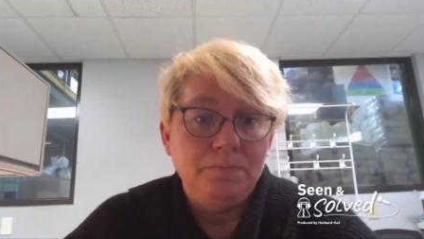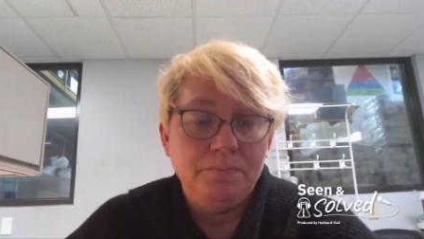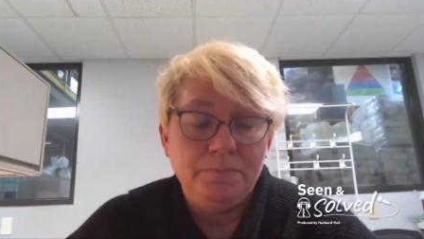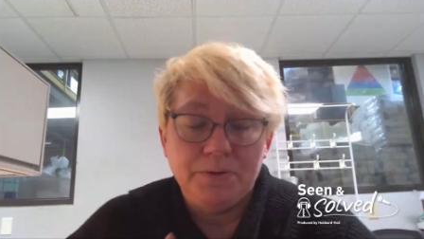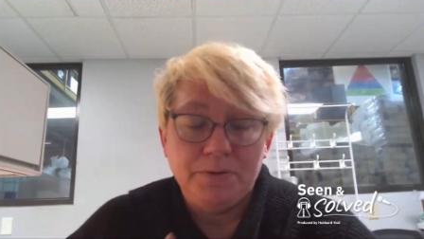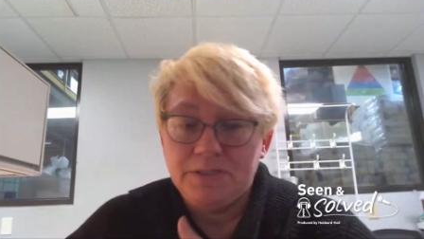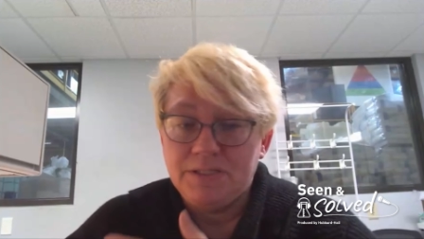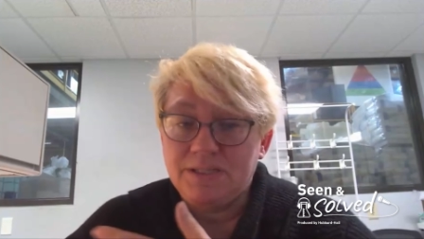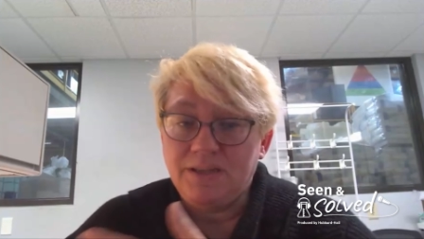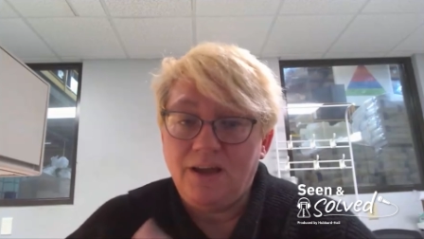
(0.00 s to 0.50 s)

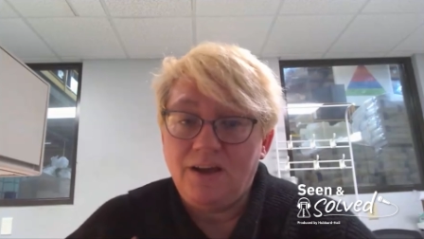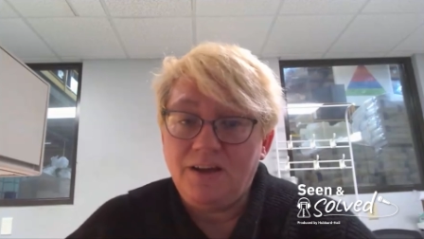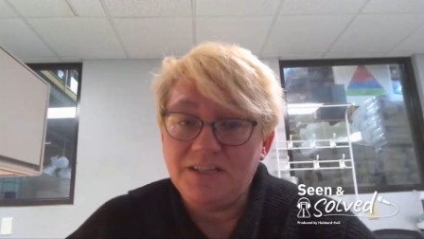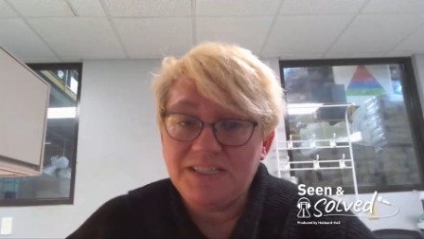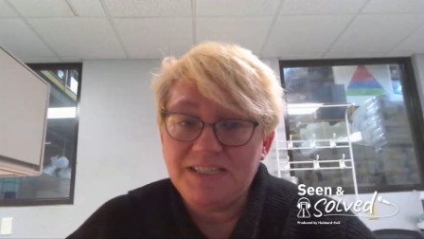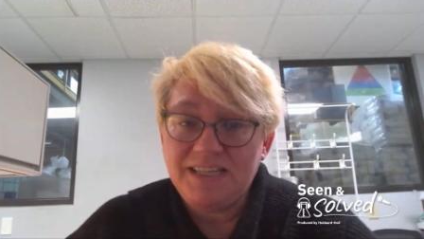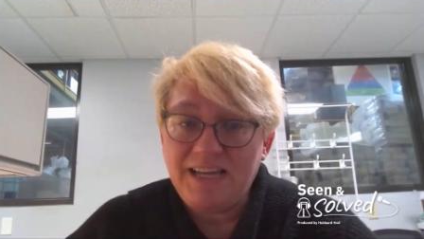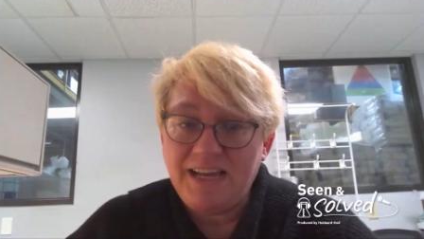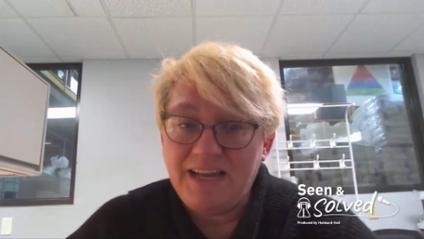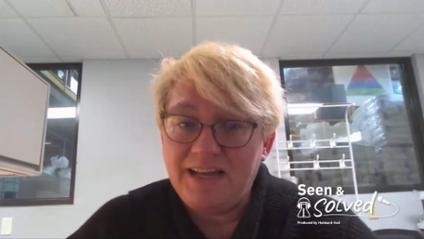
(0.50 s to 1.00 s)
This law
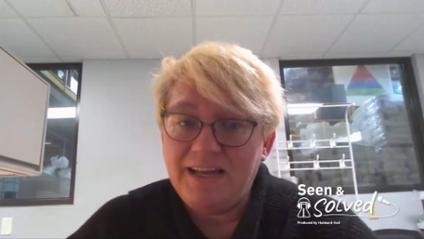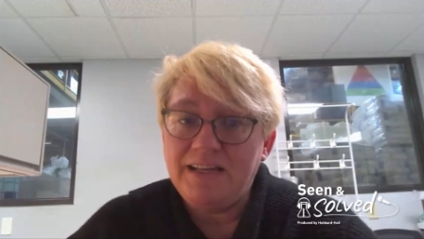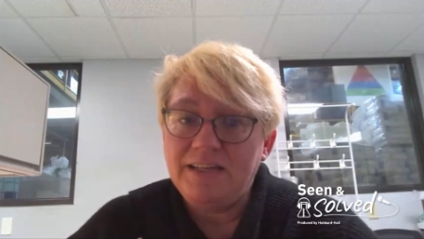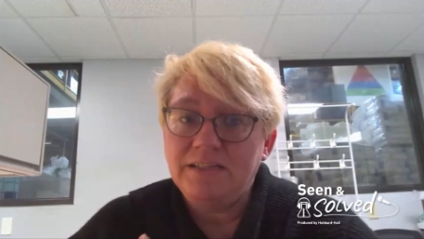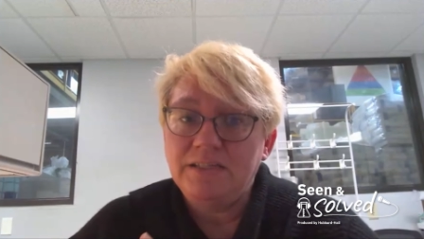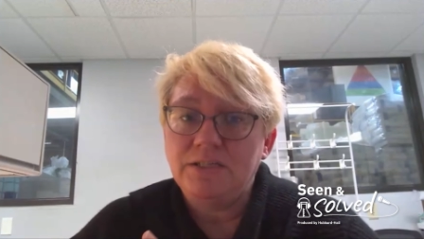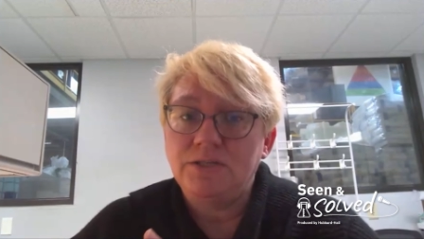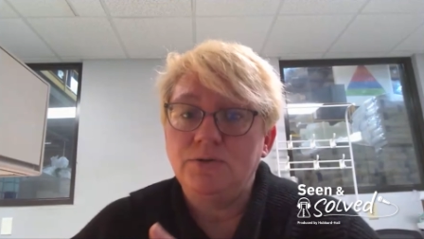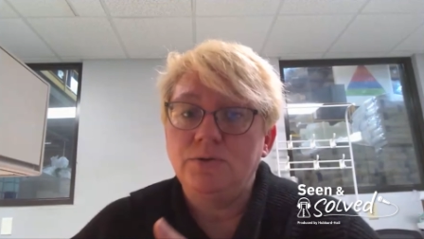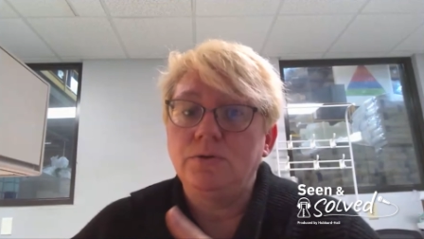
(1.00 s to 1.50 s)

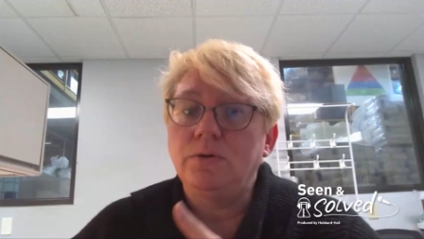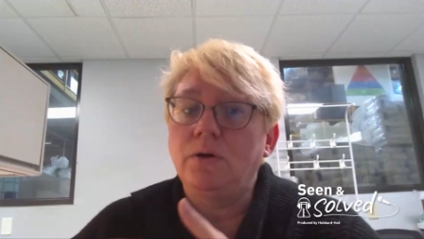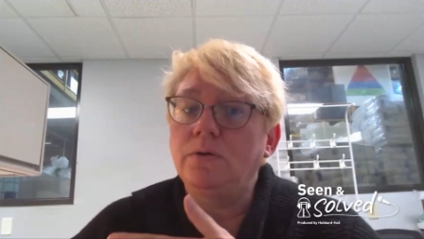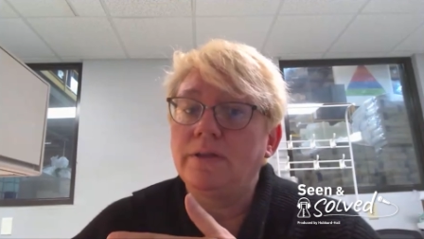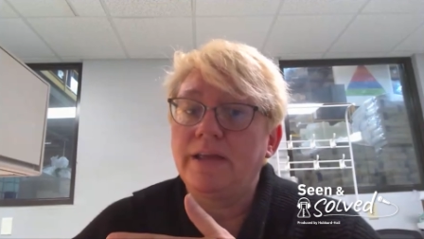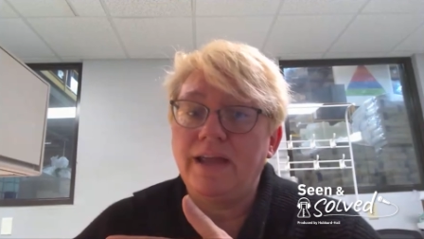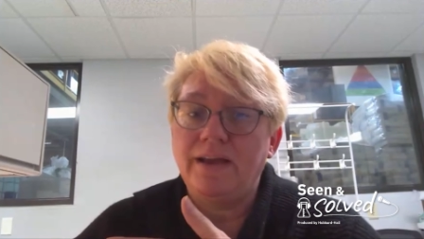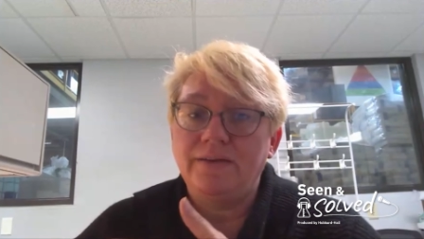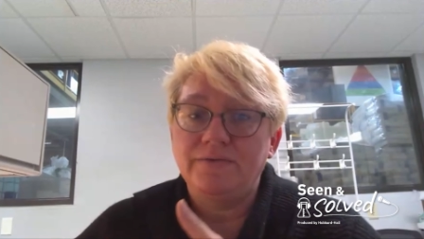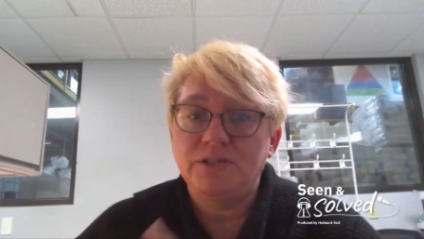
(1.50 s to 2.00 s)
says you
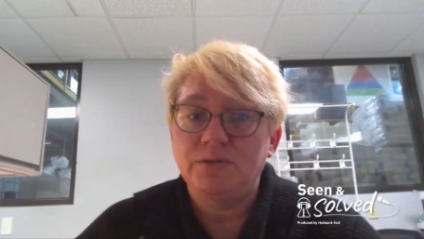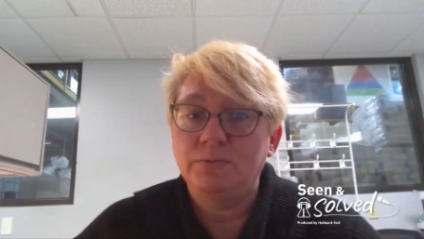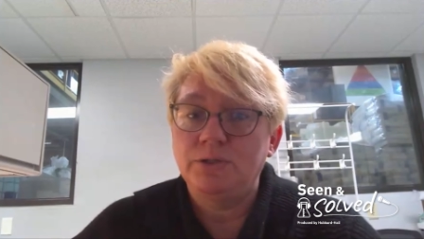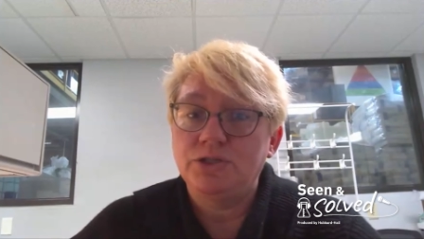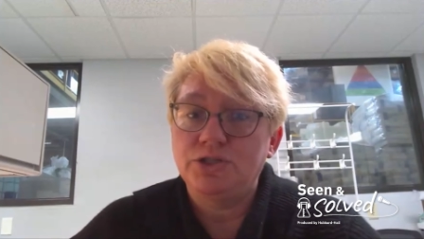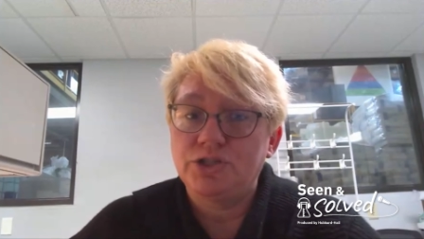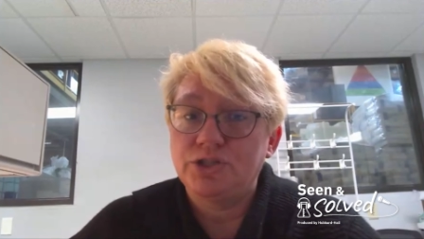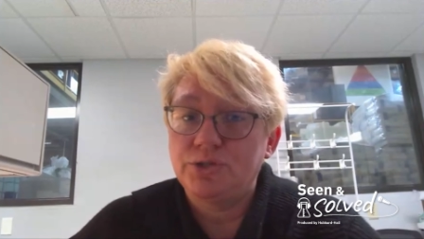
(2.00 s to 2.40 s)
only have so much